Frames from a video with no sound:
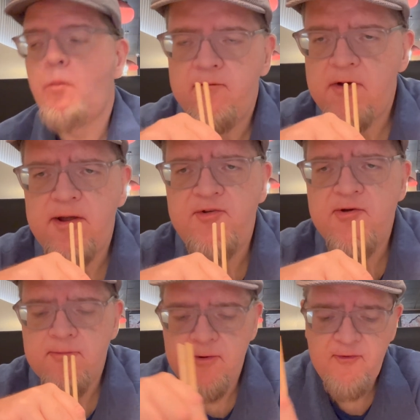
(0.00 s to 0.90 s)
Very
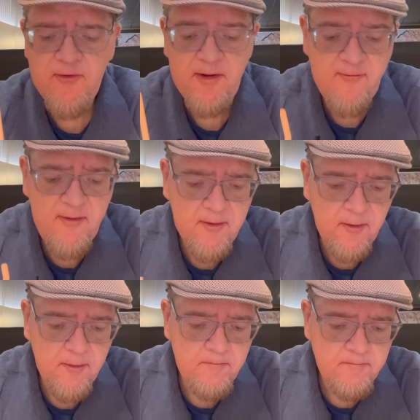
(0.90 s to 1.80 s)
generously
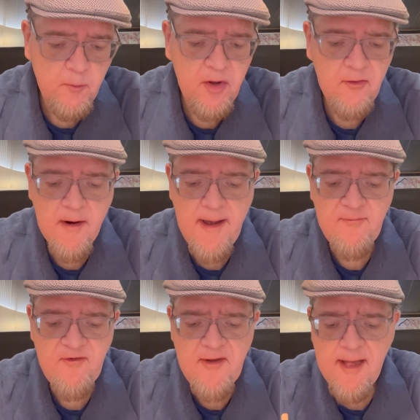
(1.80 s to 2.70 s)
filled with
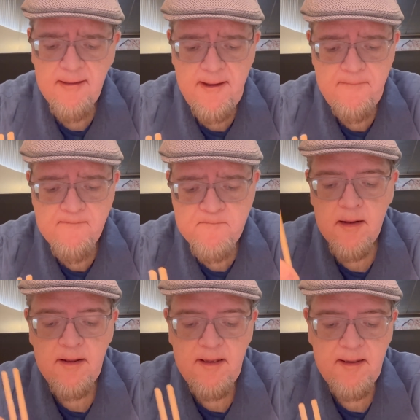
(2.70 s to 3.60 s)
crab salad.
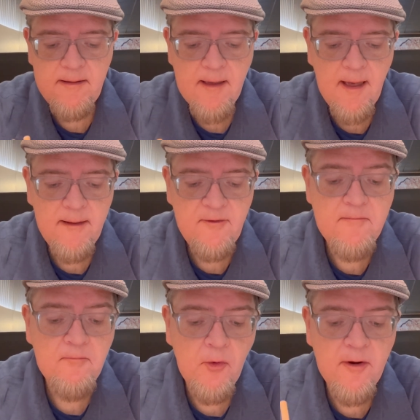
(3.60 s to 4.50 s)
The
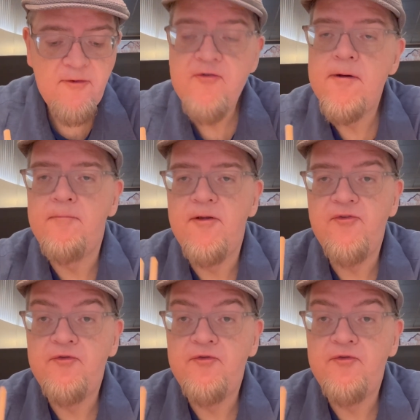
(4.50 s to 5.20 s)
tempura shrimp that's